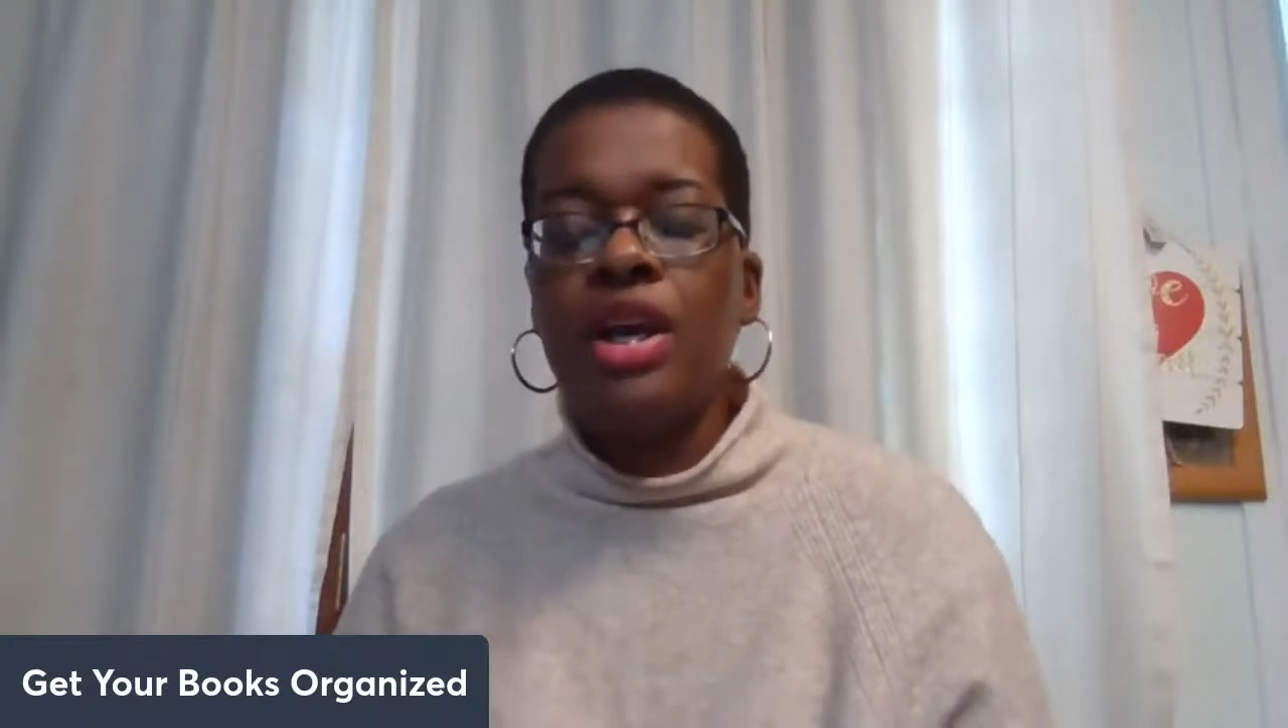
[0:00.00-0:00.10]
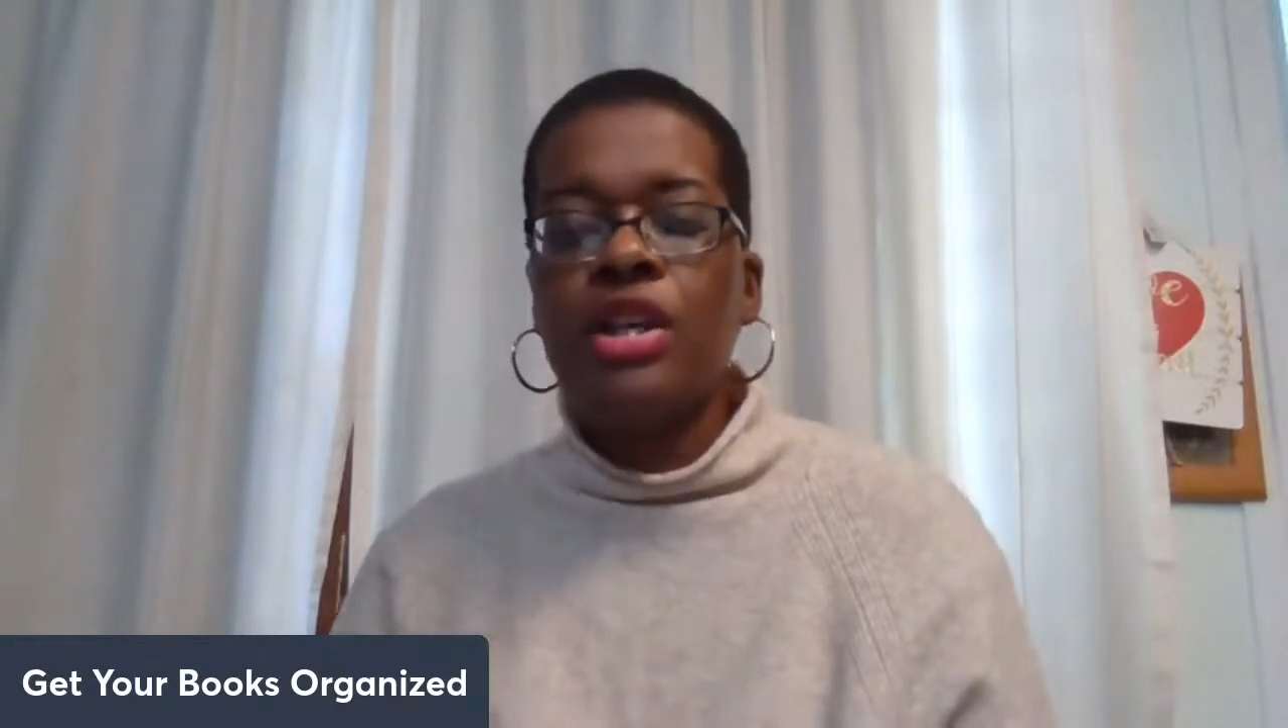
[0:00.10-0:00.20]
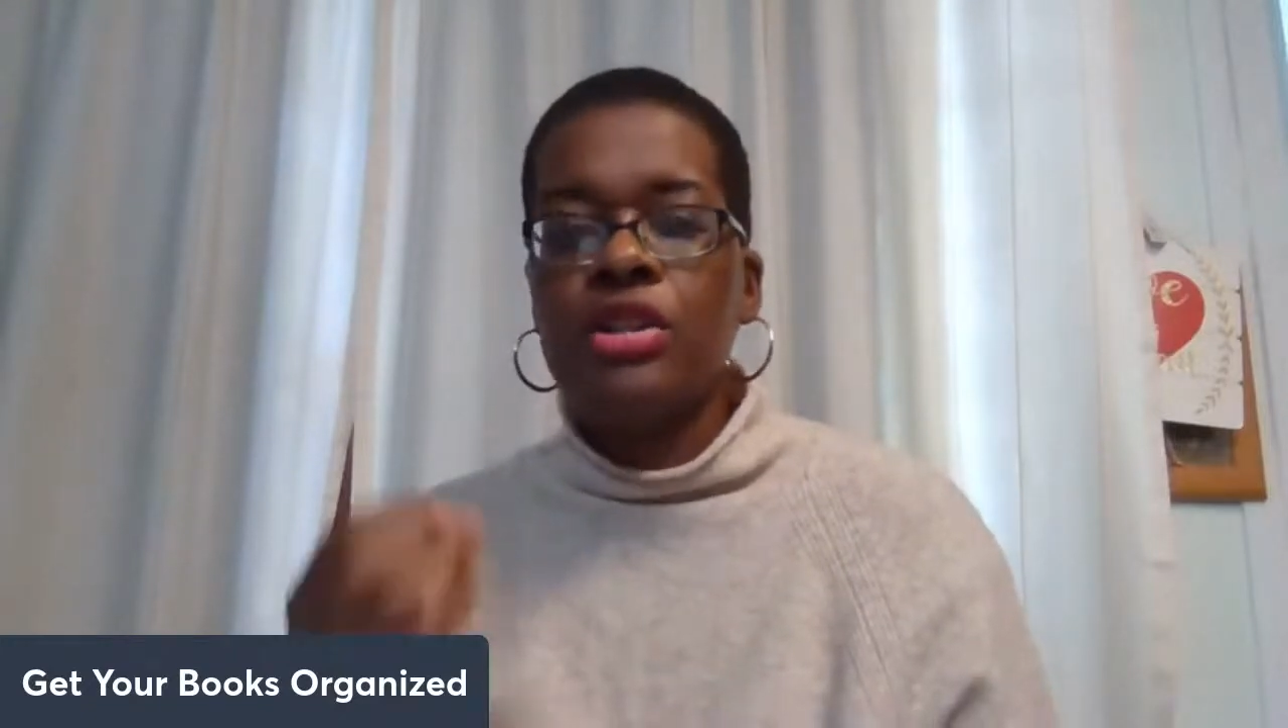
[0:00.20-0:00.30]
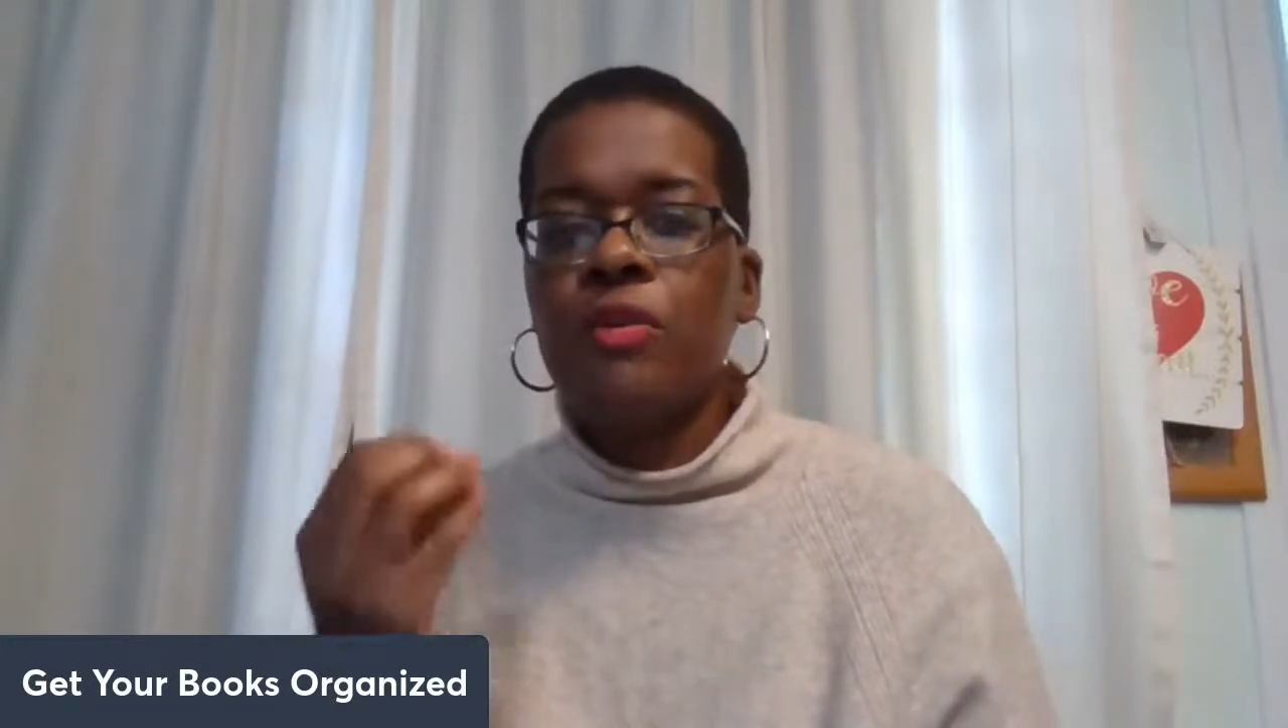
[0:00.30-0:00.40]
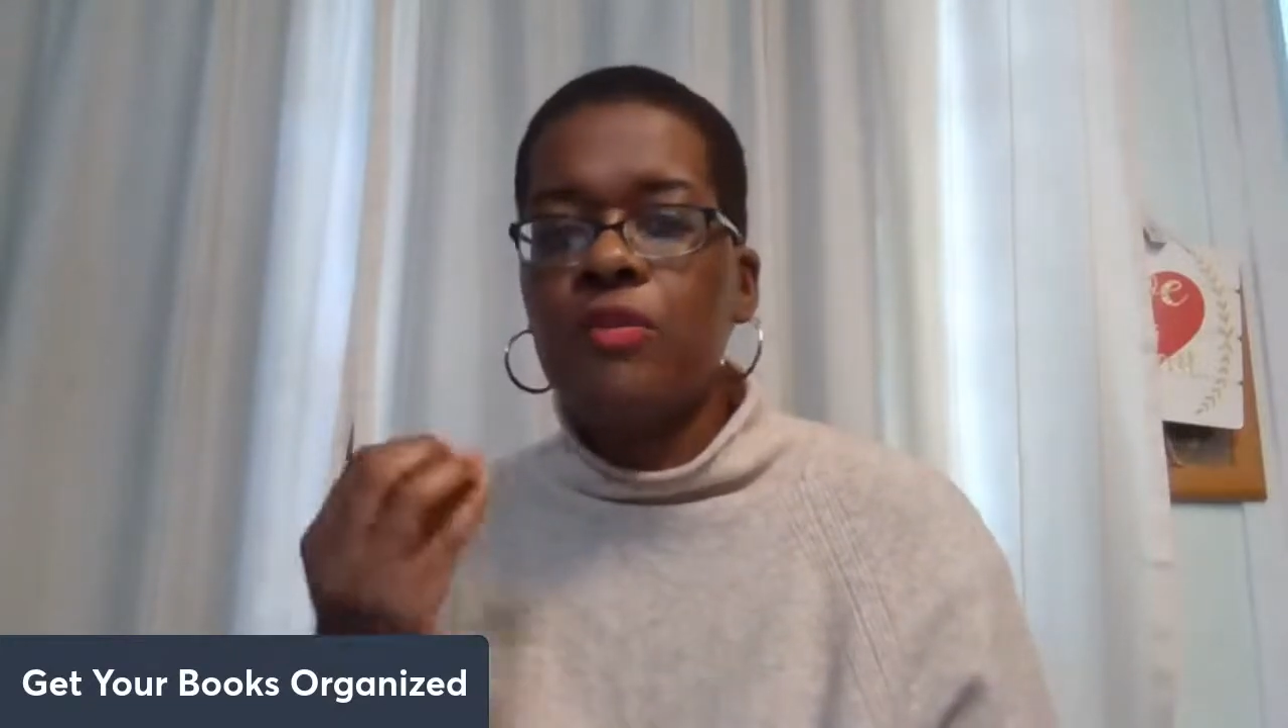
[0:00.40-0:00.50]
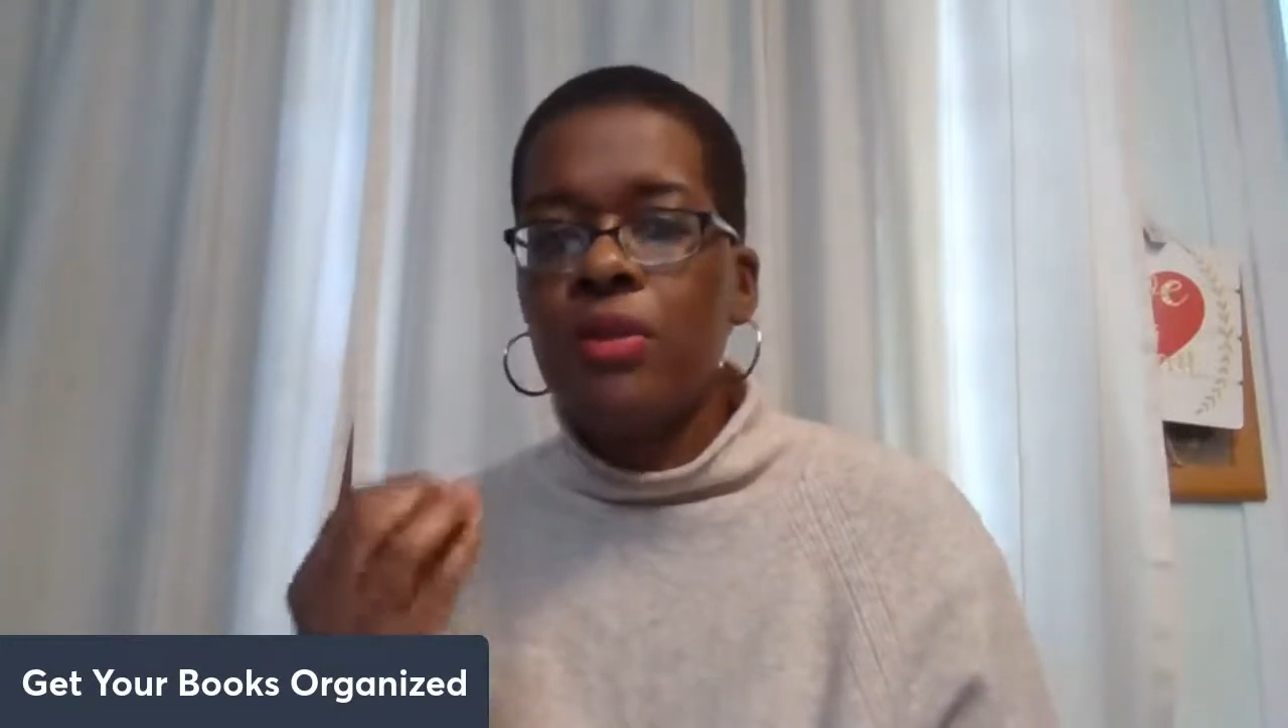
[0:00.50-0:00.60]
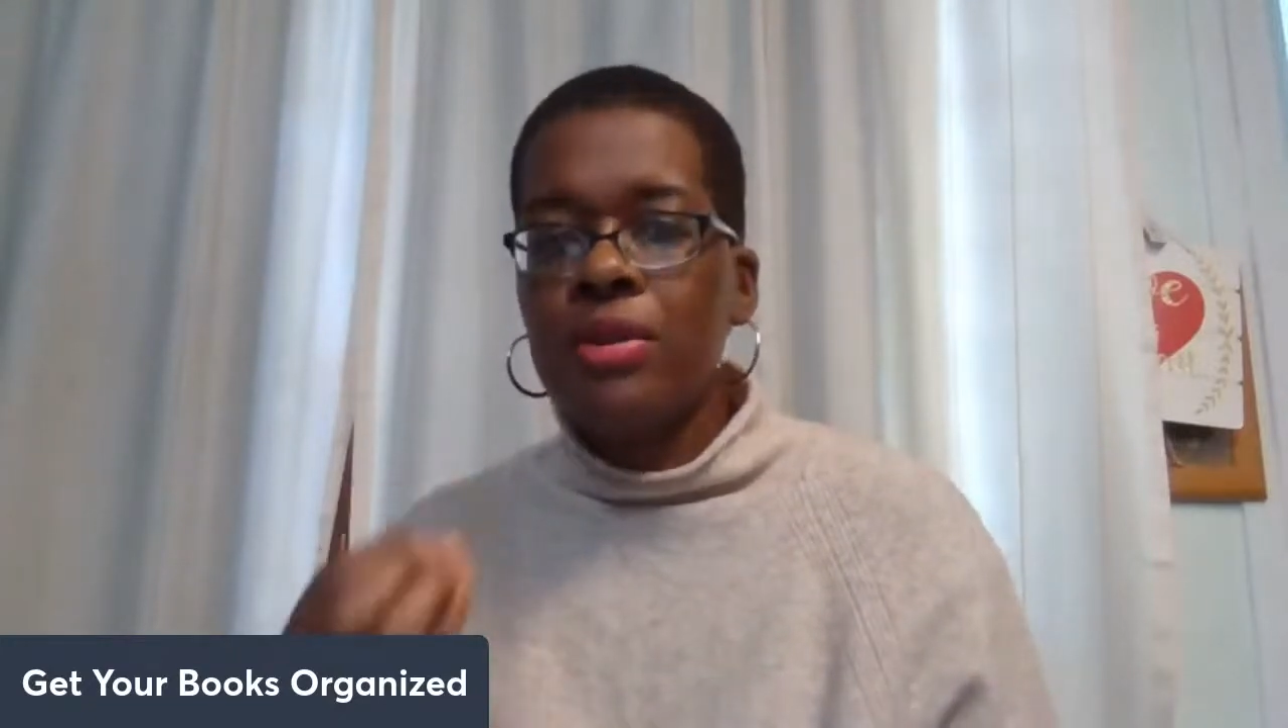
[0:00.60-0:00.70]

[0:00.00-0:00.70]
So for